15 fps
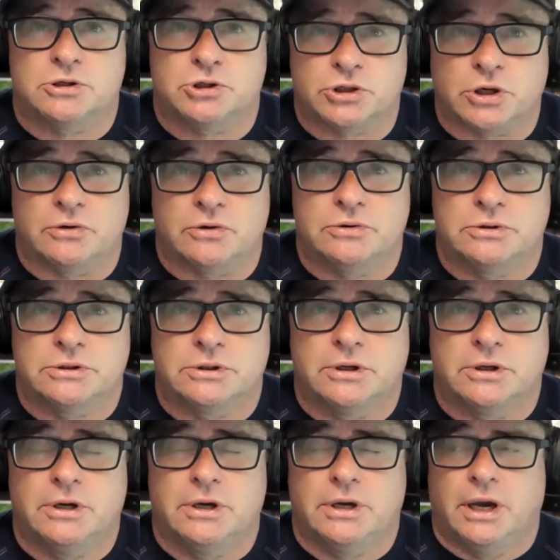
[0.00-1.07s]
shows,
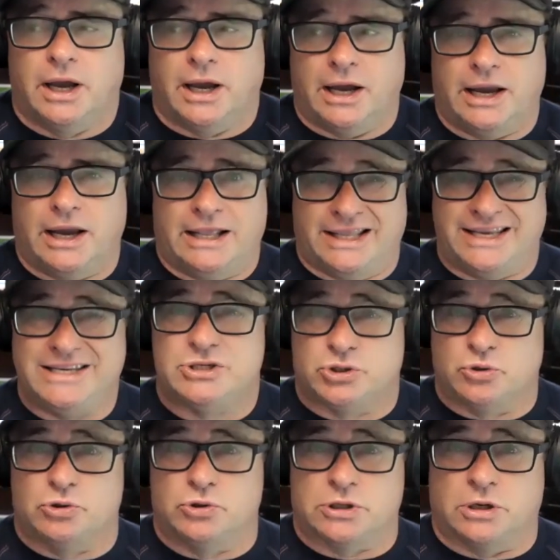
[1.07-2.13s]
at least
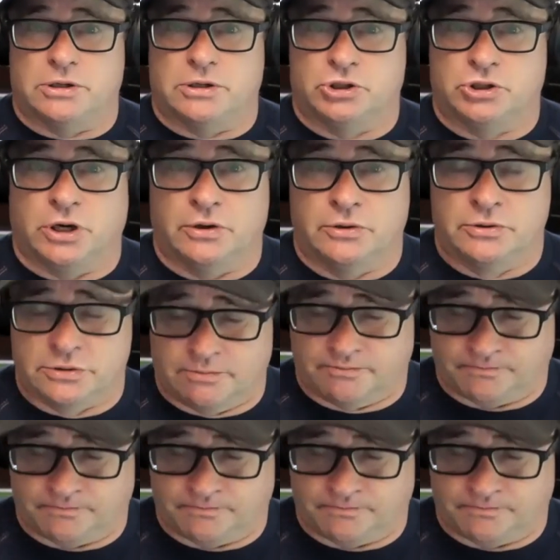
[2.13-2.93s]
2 solid shows.